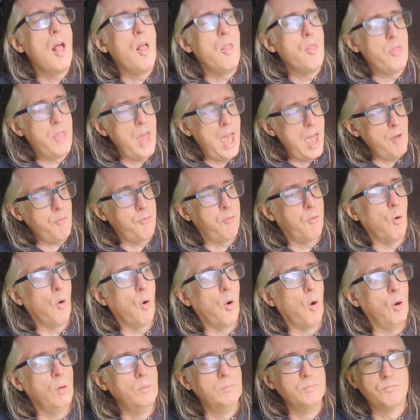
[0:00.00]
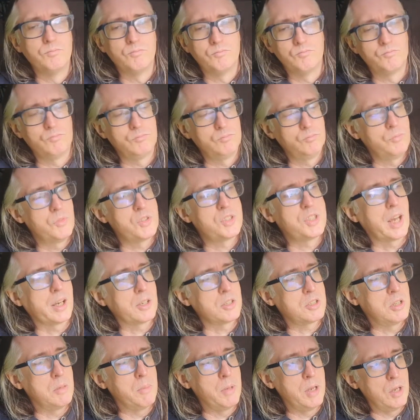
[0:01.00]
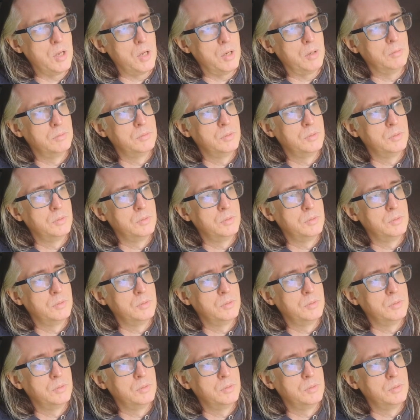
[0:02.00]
Therefore, sucks to be you.